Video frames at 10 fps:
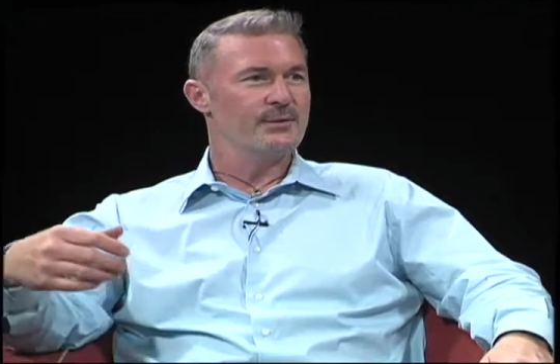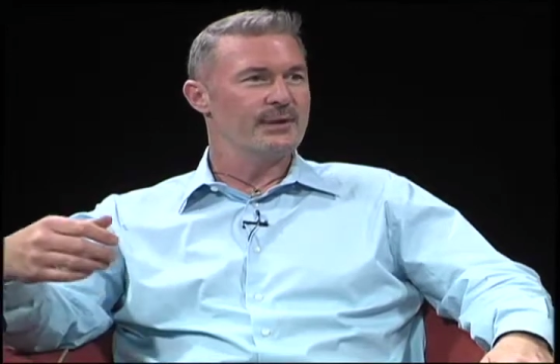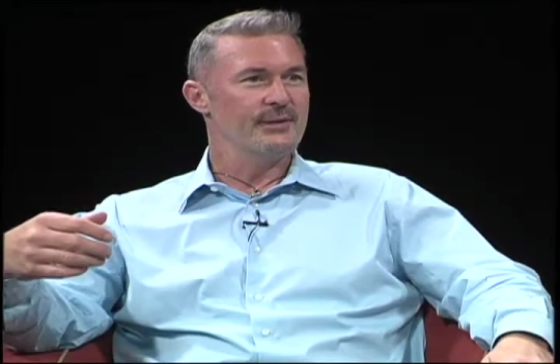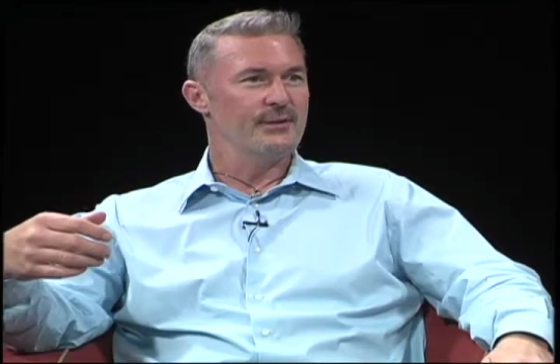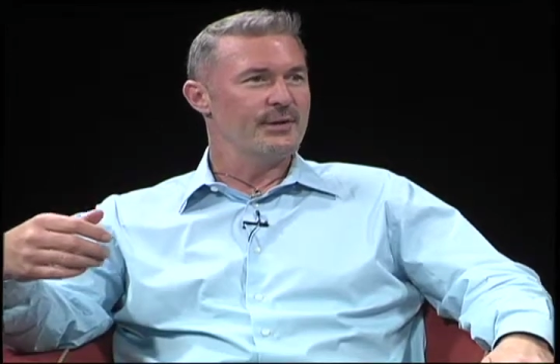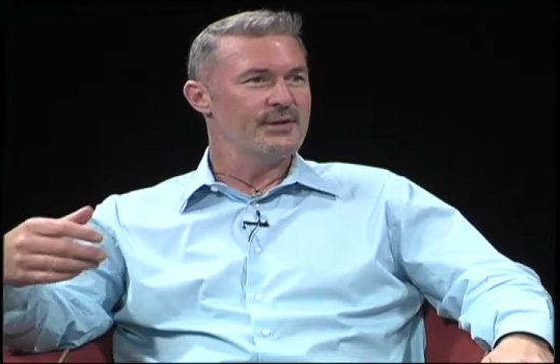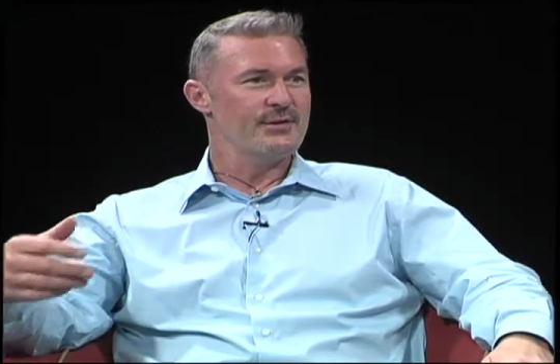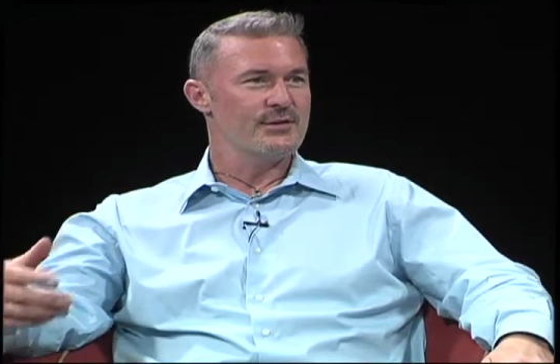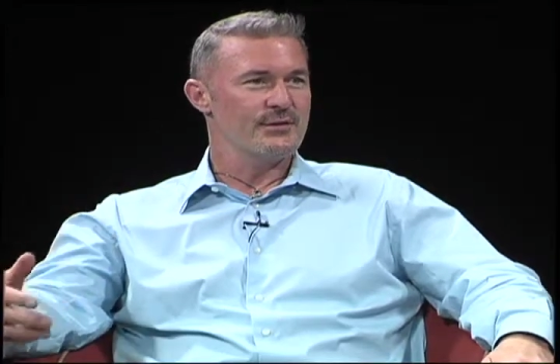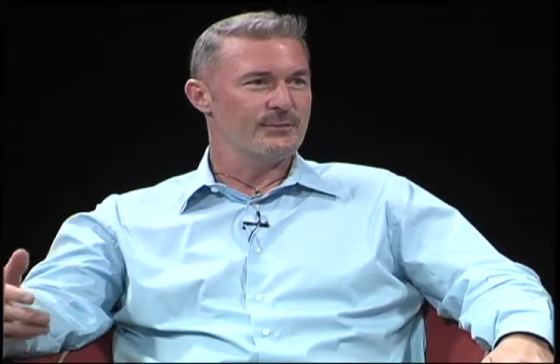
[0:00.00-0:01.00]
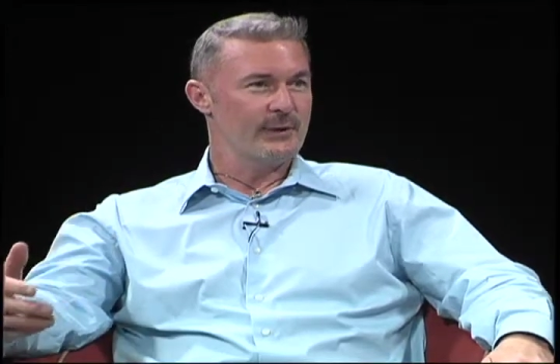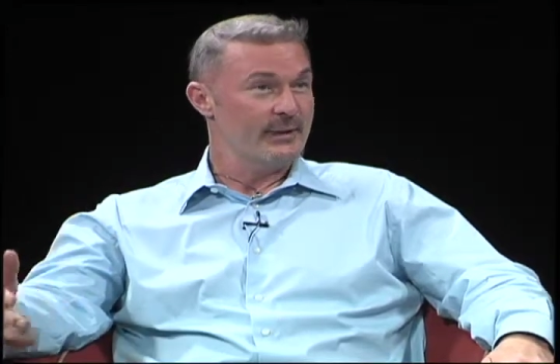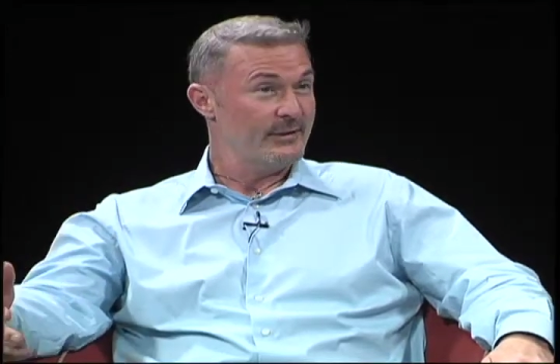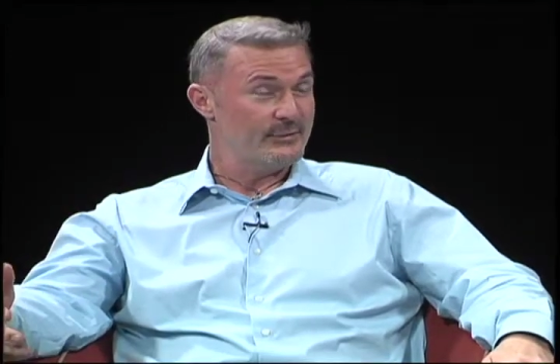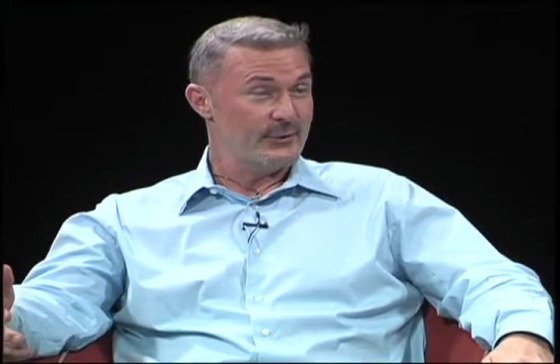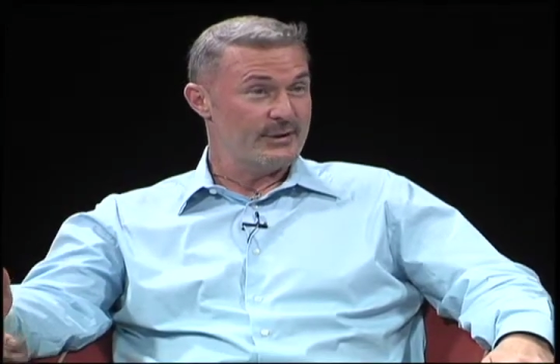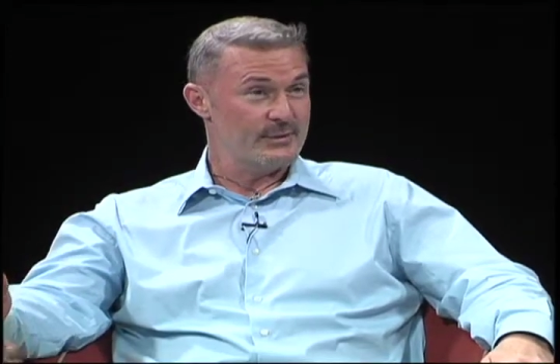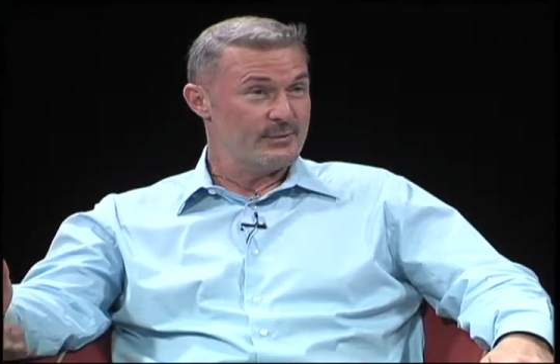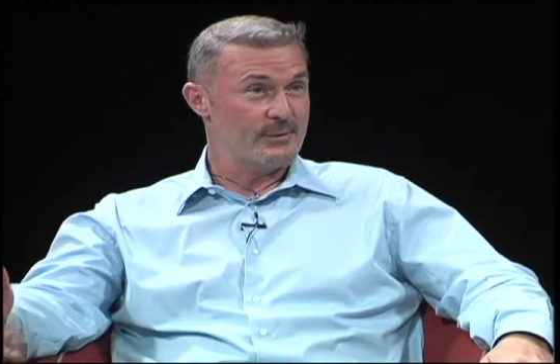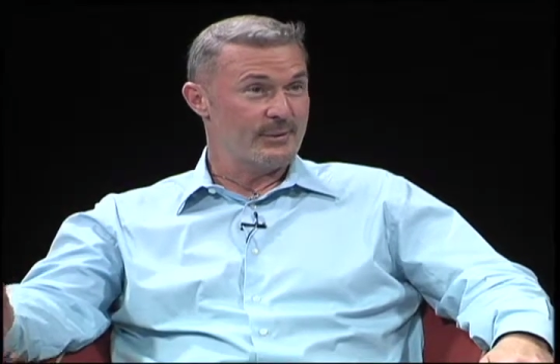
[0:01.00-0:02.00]
doing donations of platelets for
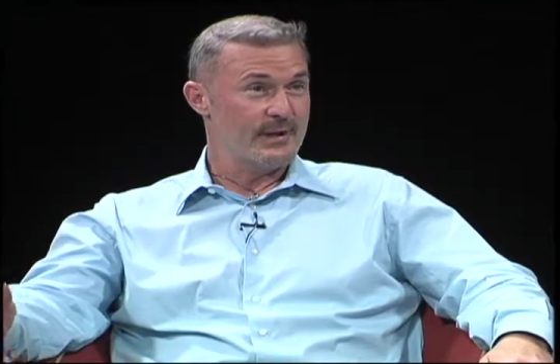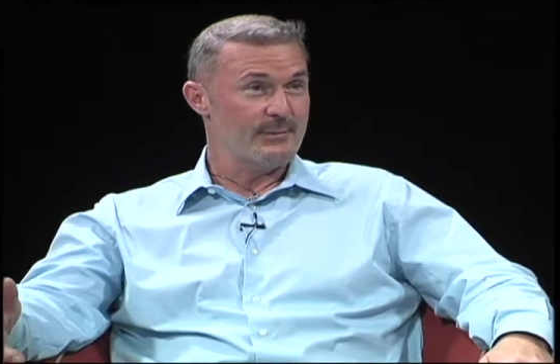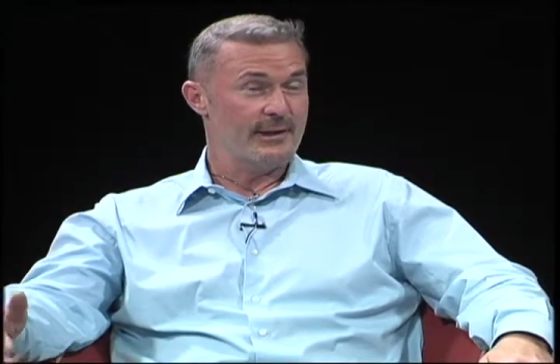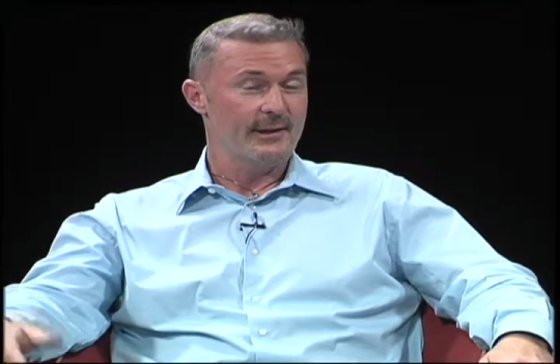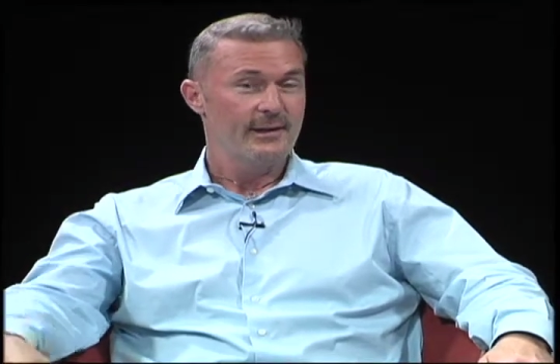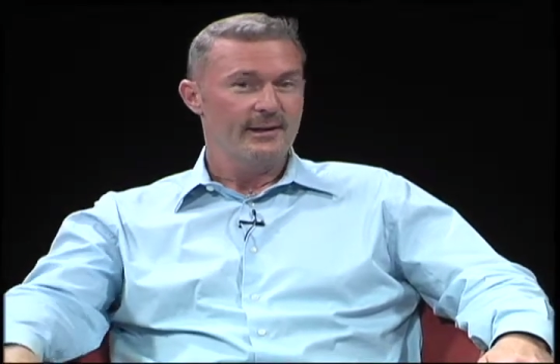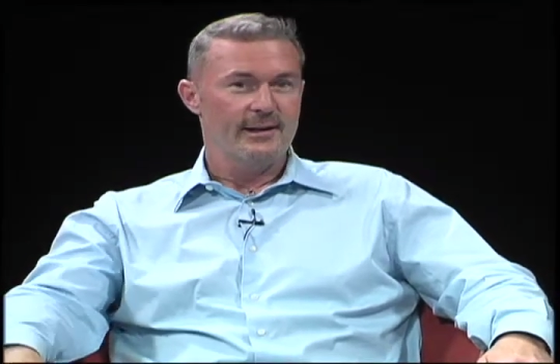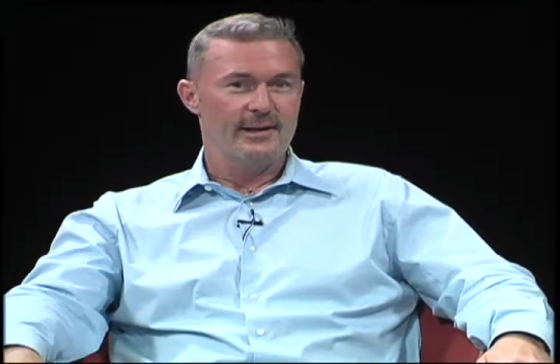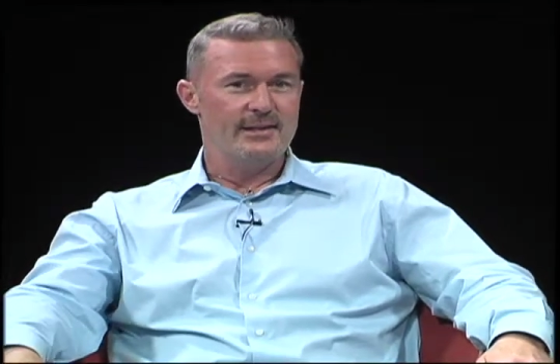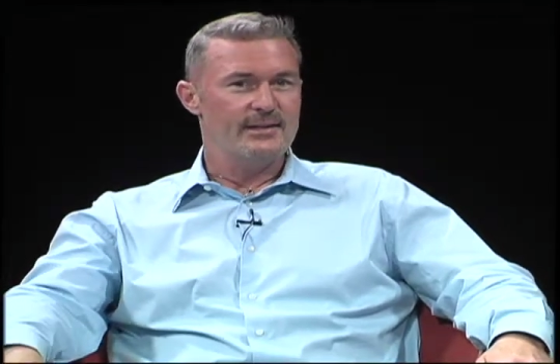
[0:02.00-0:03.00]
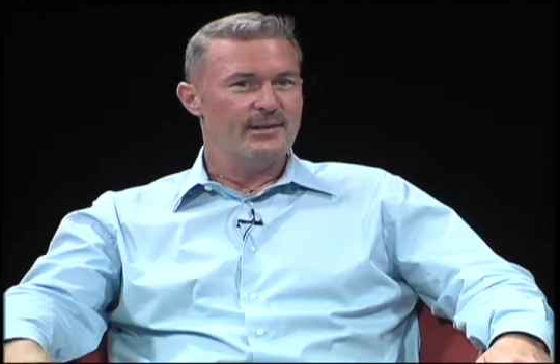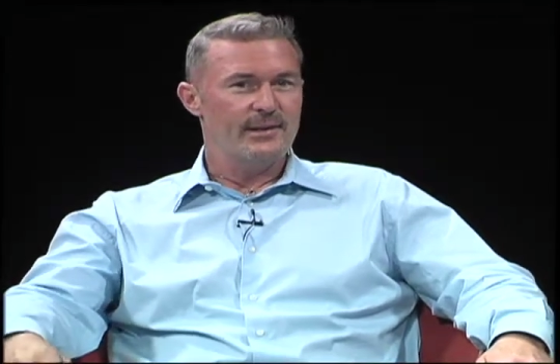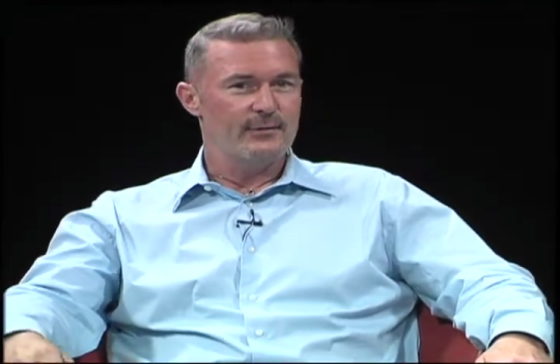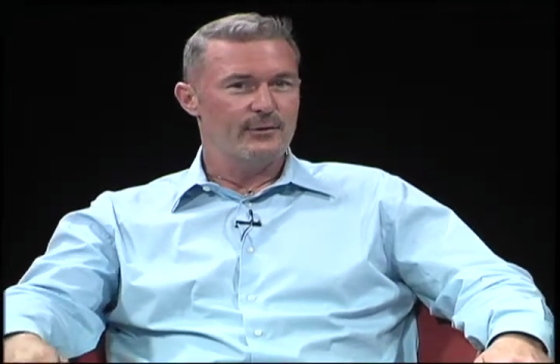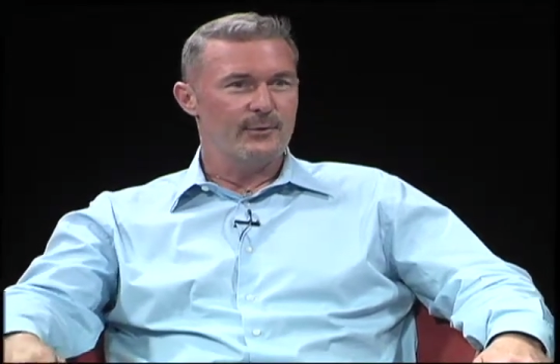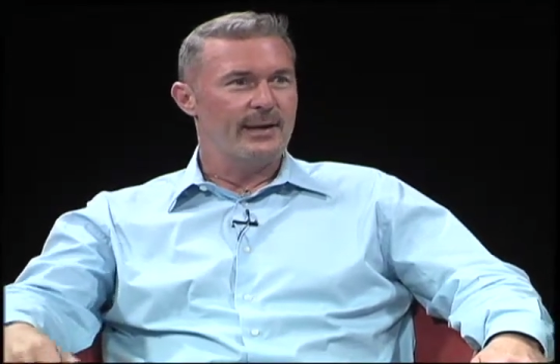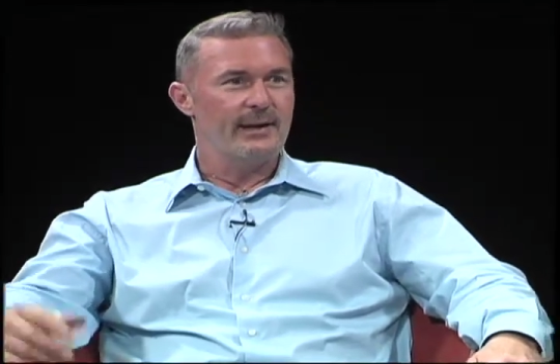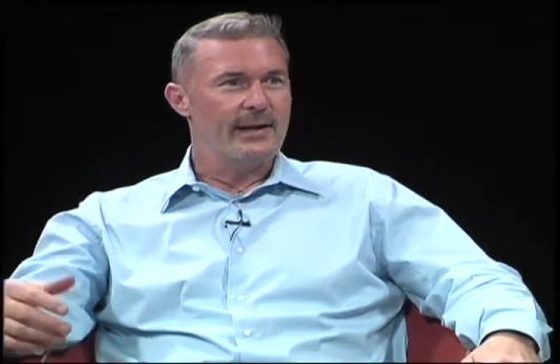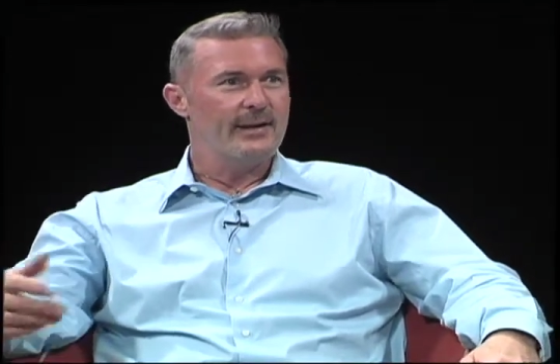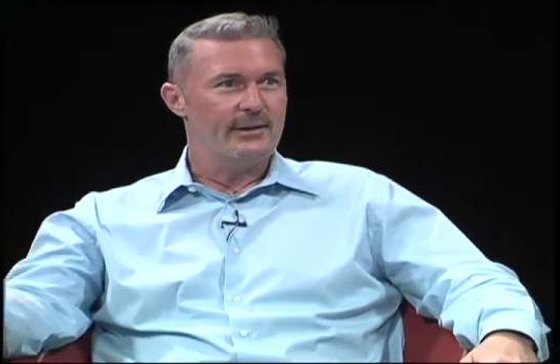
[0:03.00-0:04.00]
kids with leukemia, and I had done that for
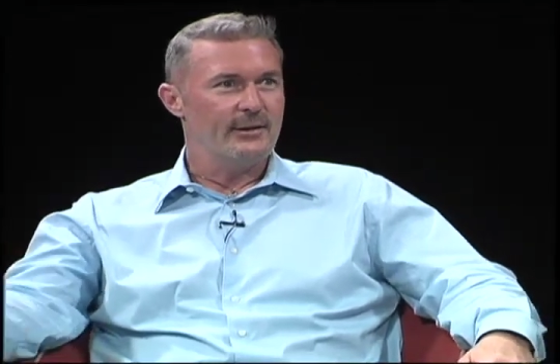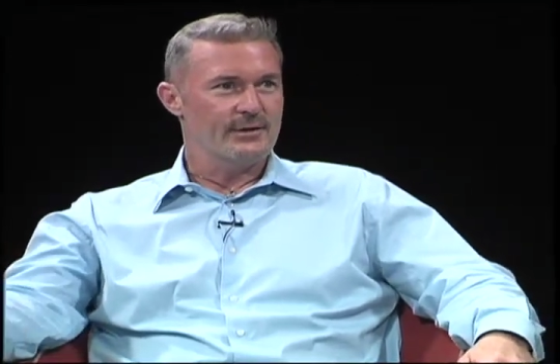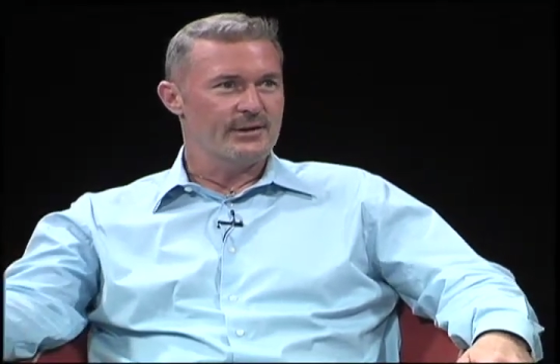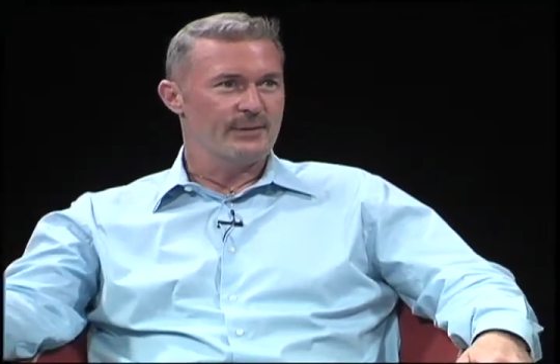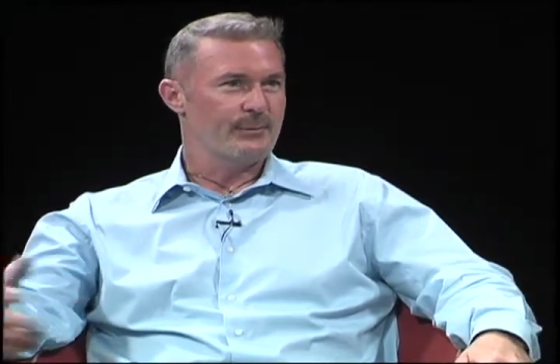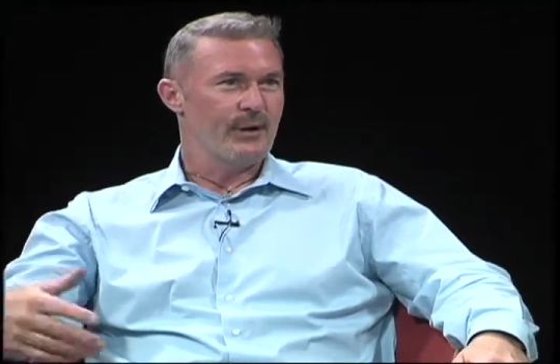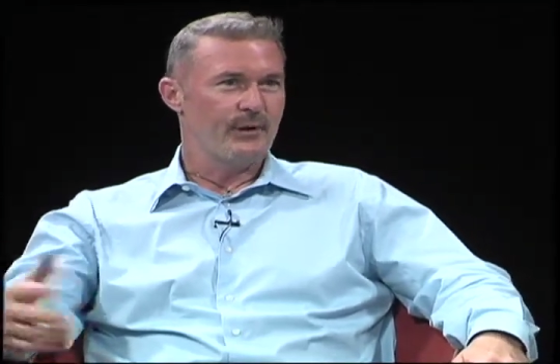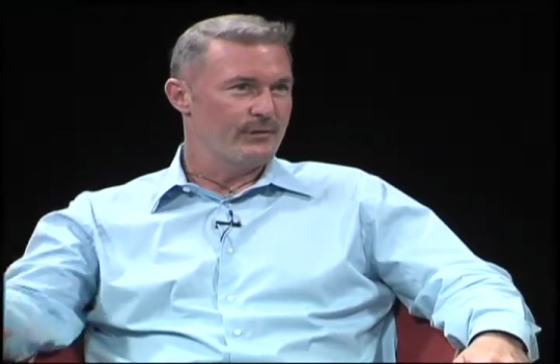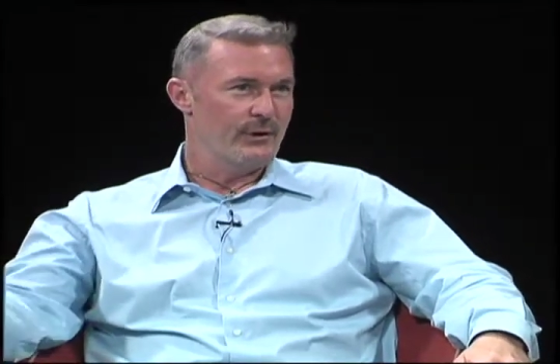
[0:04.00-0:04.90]
about 8 years. Off